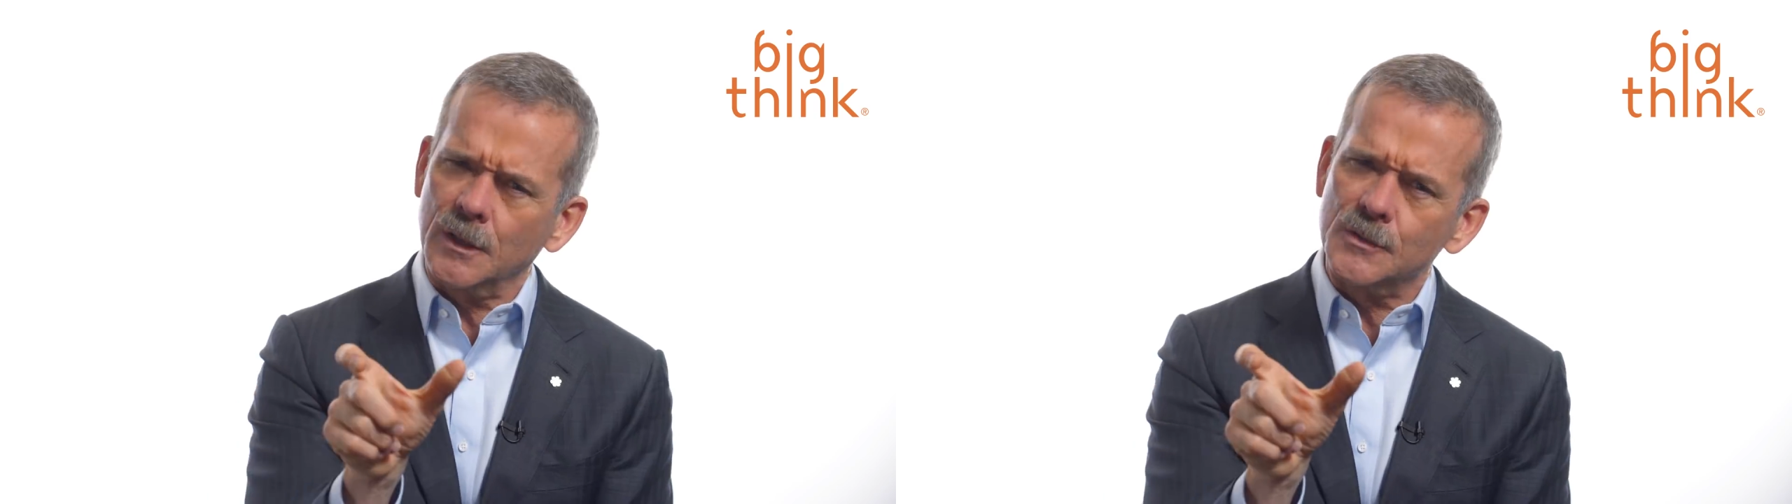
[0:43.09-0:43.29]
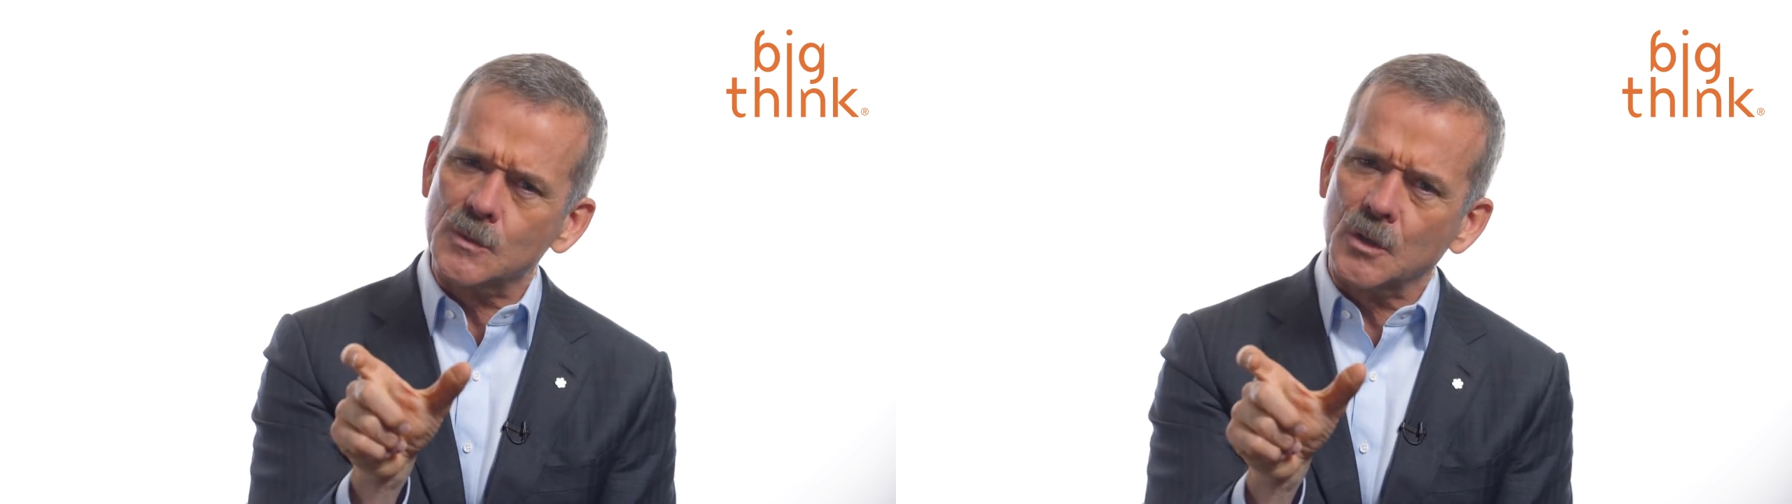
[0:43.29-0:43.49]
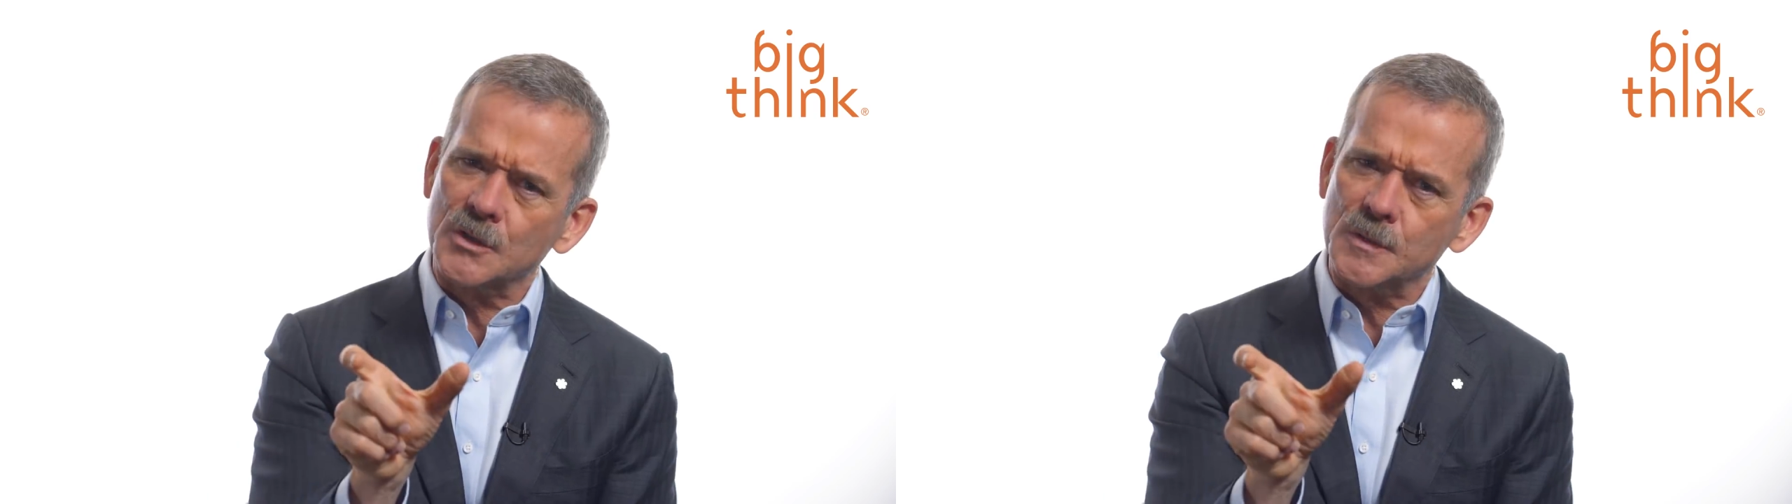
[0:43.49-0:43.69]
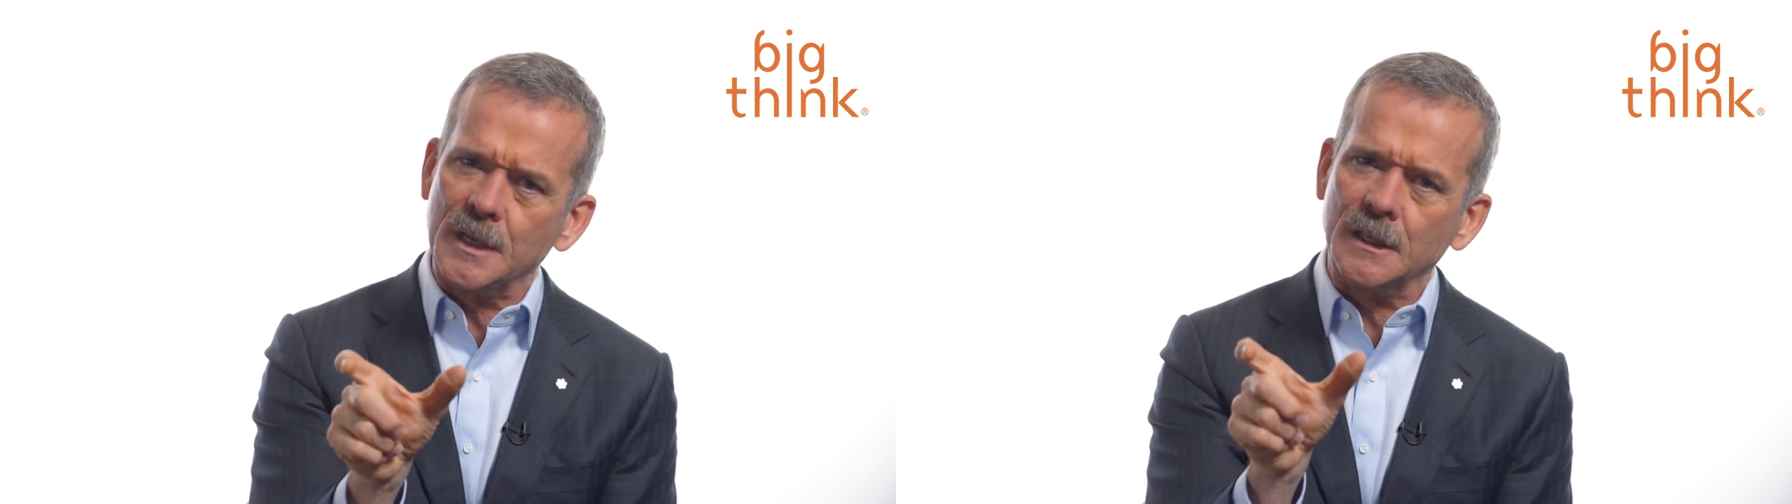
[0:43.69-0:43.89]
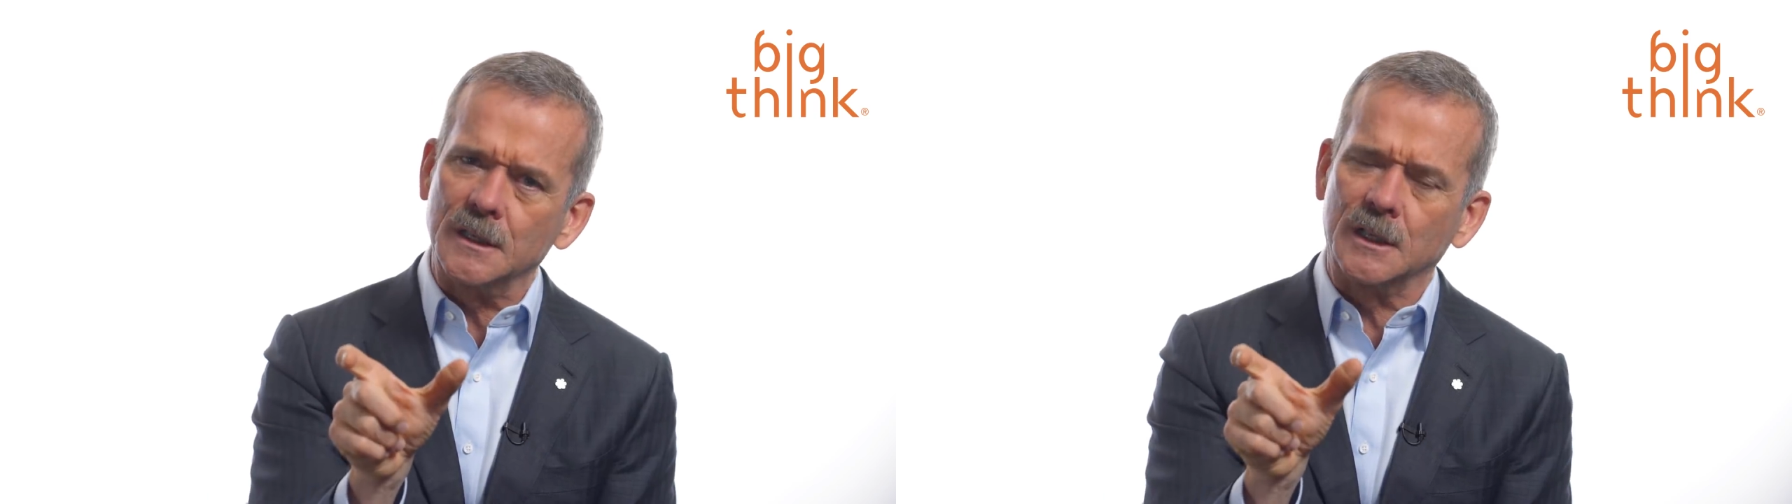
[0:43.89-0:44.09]
What do those words
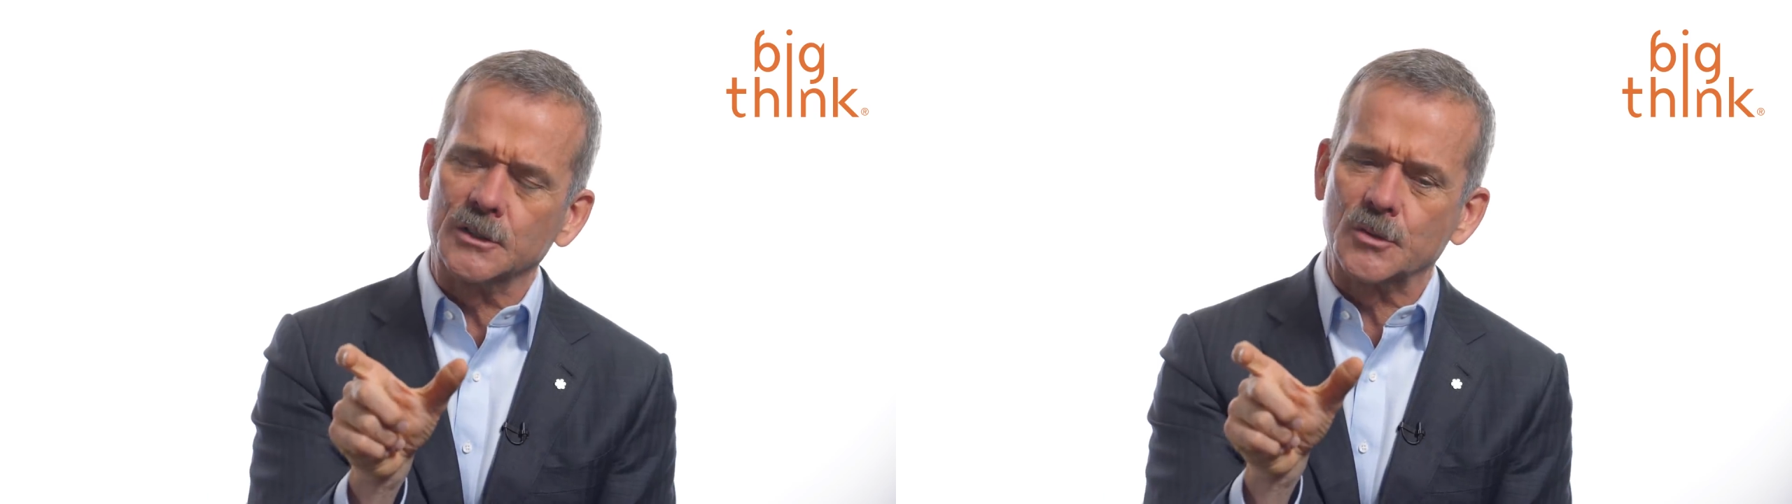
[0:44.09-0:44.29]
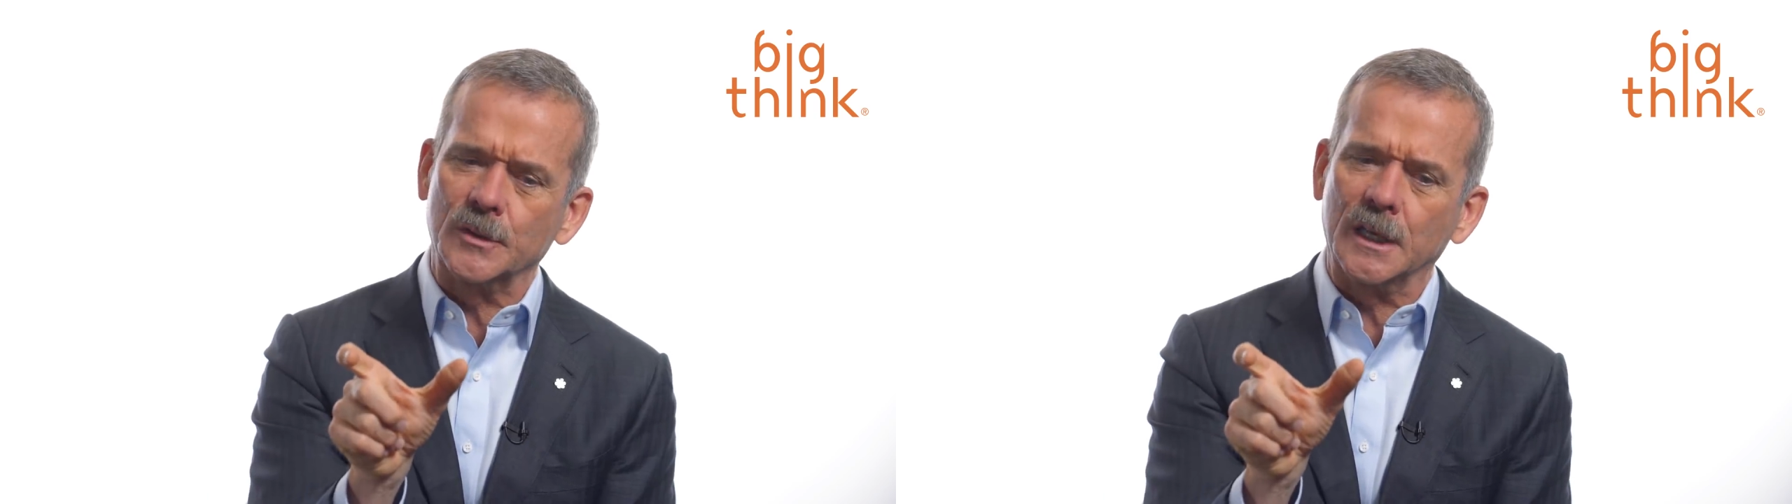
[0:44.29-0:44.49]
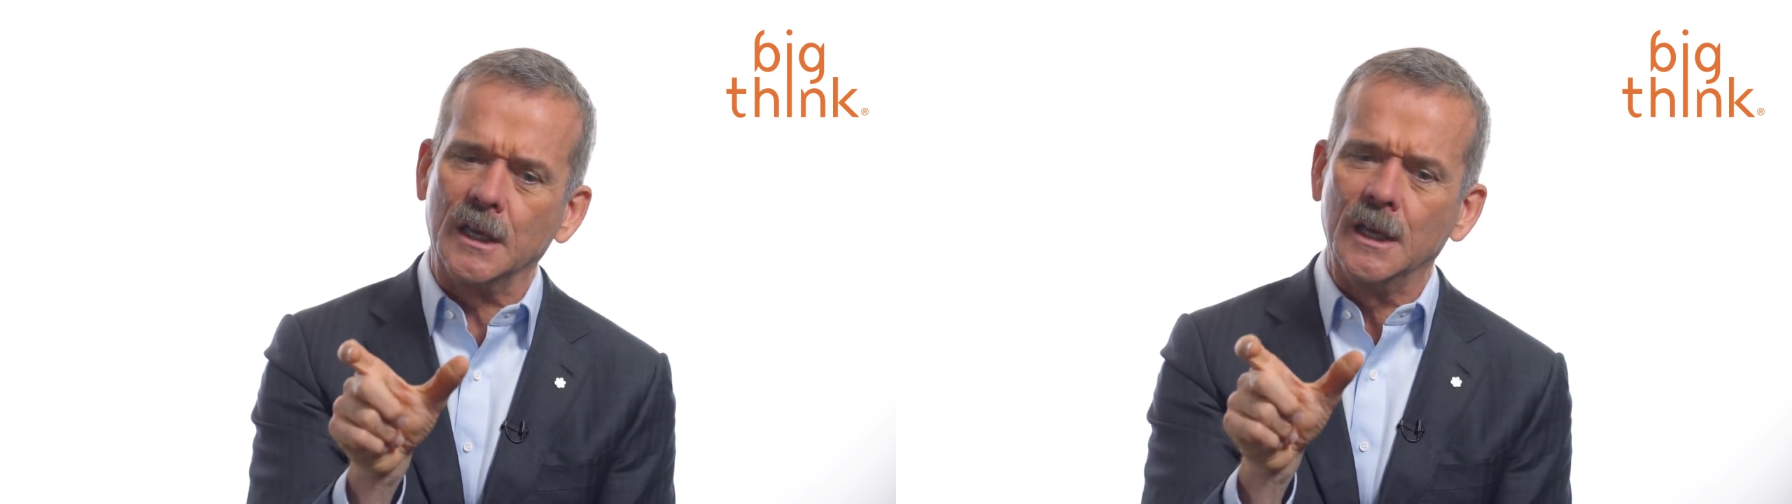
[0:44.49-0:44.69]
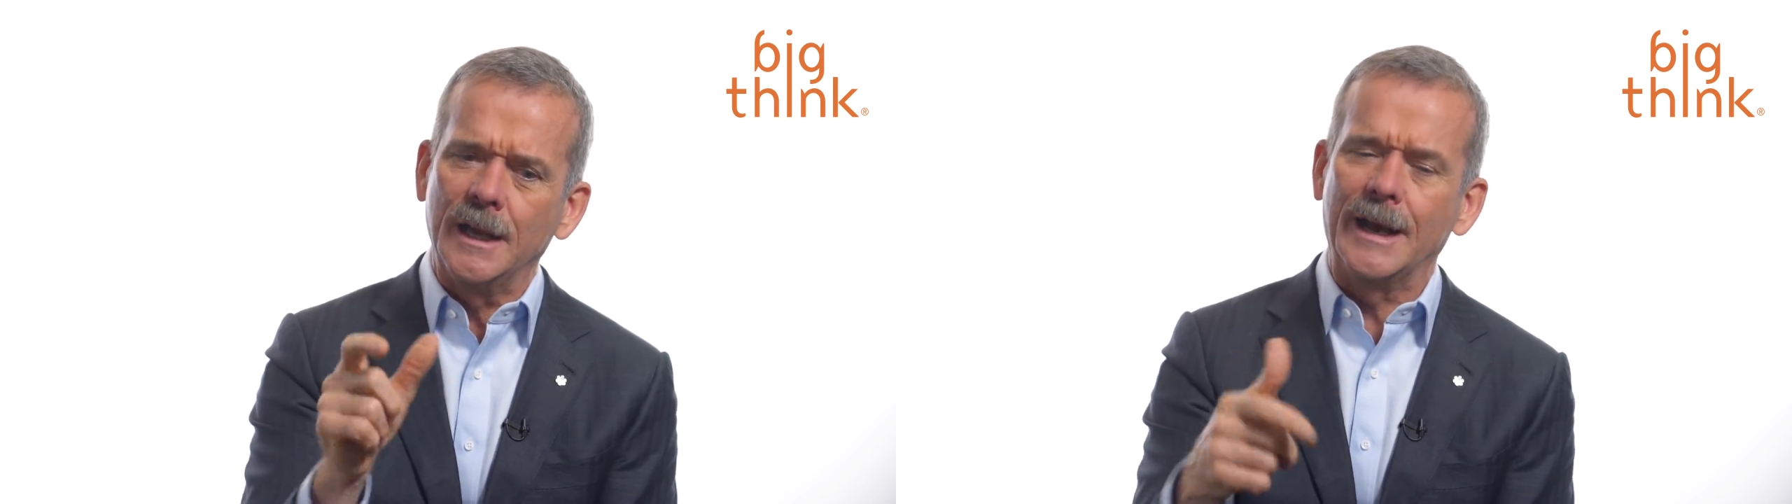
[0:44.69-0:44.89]
mean culturally?